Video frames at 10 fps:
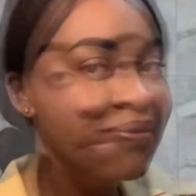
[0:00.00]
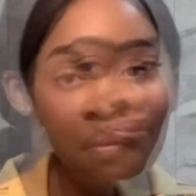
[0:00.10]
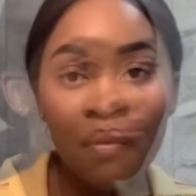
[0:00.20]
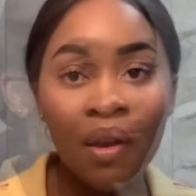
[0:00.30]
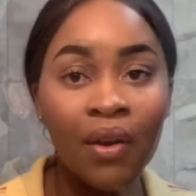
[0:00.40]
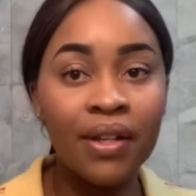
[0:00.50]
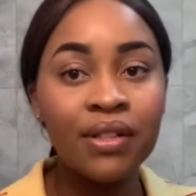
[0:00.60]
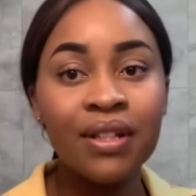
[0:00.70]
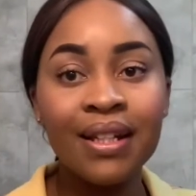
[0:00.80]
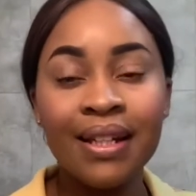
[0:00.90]
Okay, so the
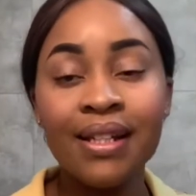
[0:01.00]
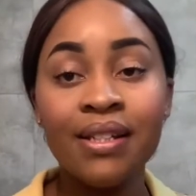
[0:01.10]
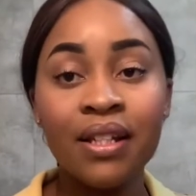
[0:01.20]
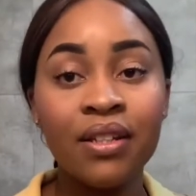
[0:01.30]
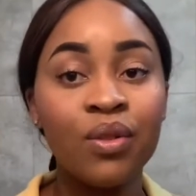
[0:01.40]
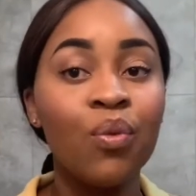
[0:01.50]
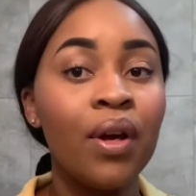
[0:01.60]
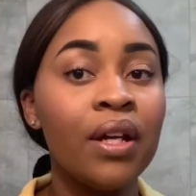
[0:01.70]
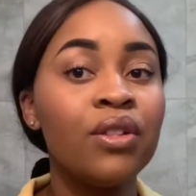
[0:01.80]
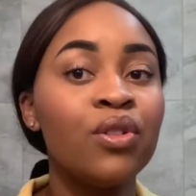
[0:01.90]
easiest way
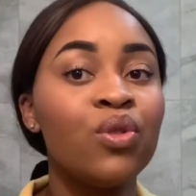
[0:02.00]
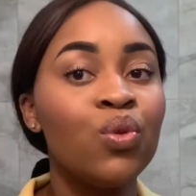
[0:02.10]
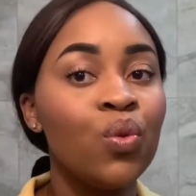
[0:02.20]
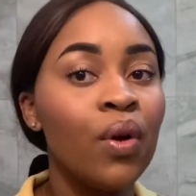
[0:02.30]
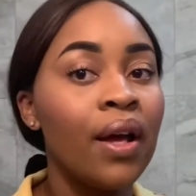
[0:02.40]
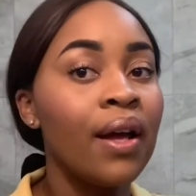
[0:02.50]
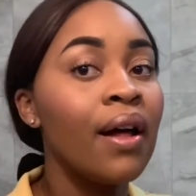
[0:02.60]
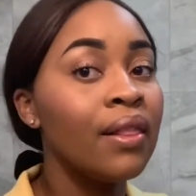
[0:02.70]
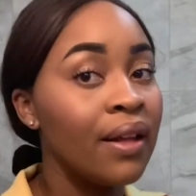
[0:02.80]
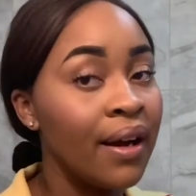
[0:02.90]
to do a
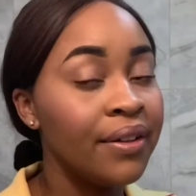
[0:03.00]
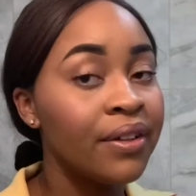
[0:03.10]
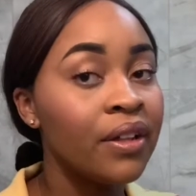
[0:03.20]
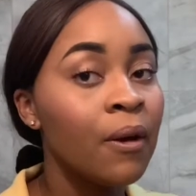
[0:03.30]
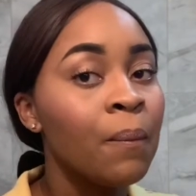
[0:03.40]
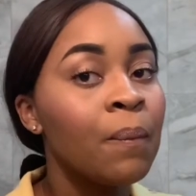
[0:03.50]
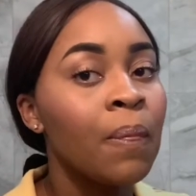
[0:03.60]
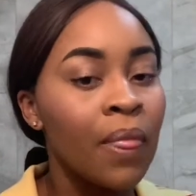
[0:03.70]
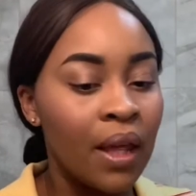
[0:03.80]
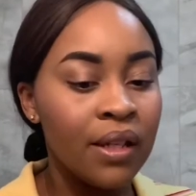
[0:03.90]
liner
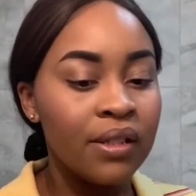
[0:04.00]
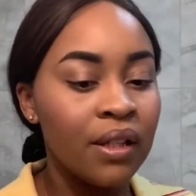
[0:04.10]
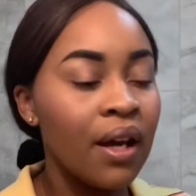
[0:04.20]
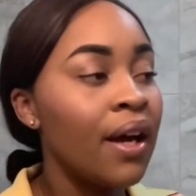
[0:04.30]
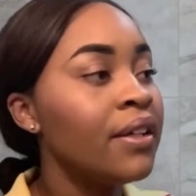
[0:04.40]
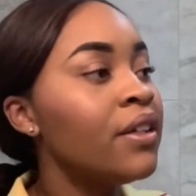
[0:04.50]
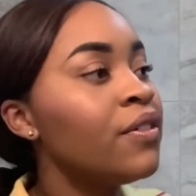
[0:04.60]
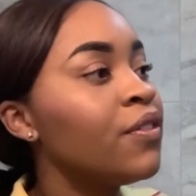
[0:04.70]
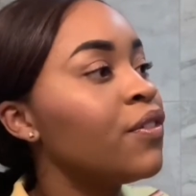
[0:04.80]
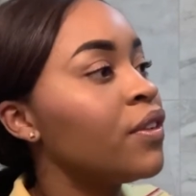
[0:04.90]
is to kind of
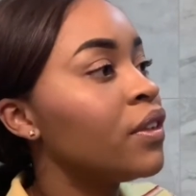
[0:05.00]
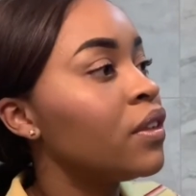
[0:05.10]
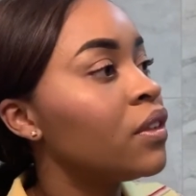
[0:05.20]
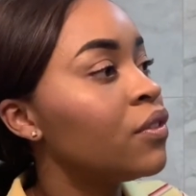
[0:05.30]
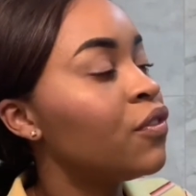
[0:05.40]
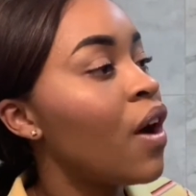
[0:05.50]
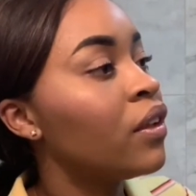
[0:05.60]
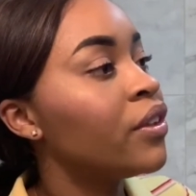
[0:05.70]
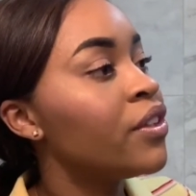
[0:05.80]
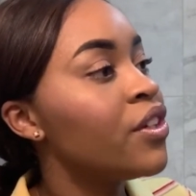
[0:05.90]
follow
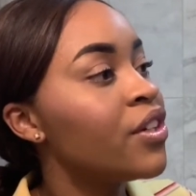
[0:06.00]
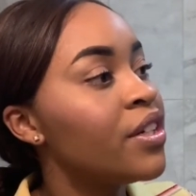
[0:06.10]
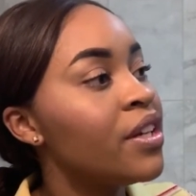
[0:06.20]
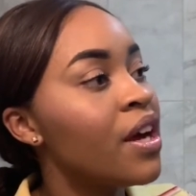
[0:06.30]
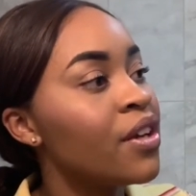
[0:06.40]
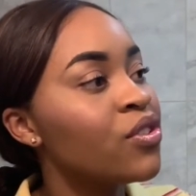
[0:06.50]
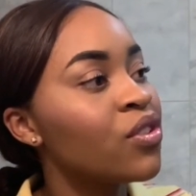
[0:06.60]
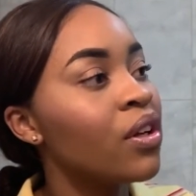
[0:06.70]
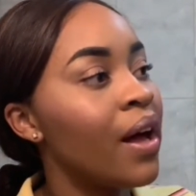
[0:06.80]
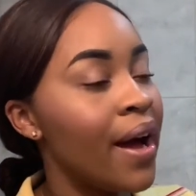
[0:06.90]
your natural
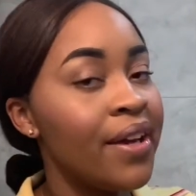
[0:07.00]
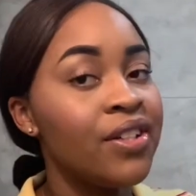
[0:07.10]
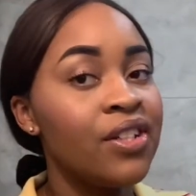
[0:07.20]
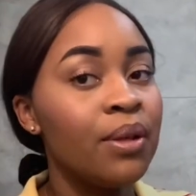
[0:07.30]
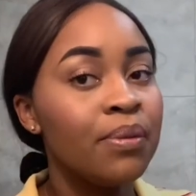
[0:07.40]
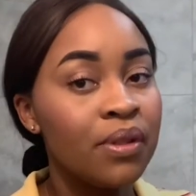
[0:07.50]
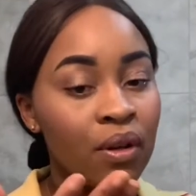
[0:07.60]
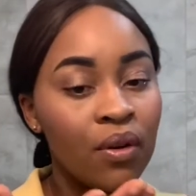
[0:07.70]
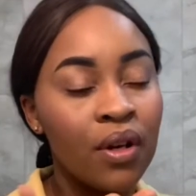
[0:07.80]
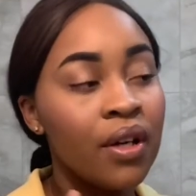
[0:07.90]
eye shape. So
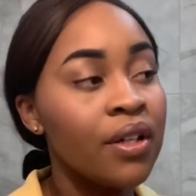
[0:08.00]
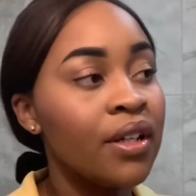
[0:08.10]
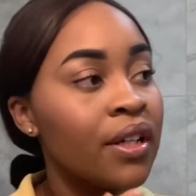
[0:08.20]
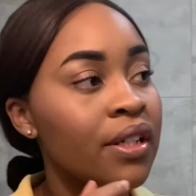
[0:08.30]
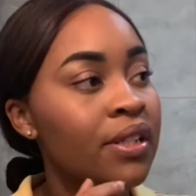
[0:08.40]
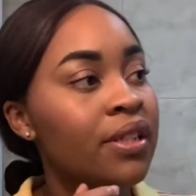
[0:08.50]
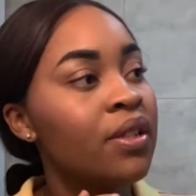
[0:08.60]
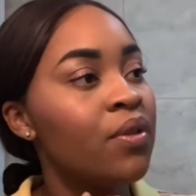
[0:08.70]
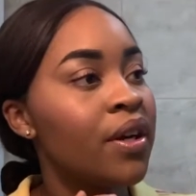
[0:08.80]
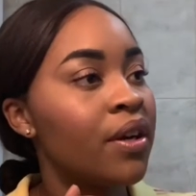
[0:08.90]
you're going to see
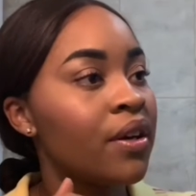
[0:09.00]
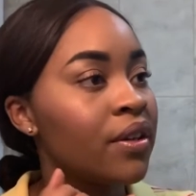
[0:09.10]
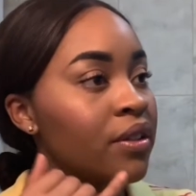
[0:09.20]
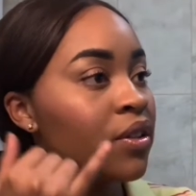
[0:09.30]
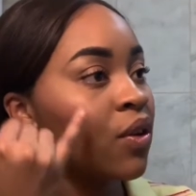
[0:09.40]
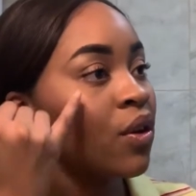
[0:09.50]
where so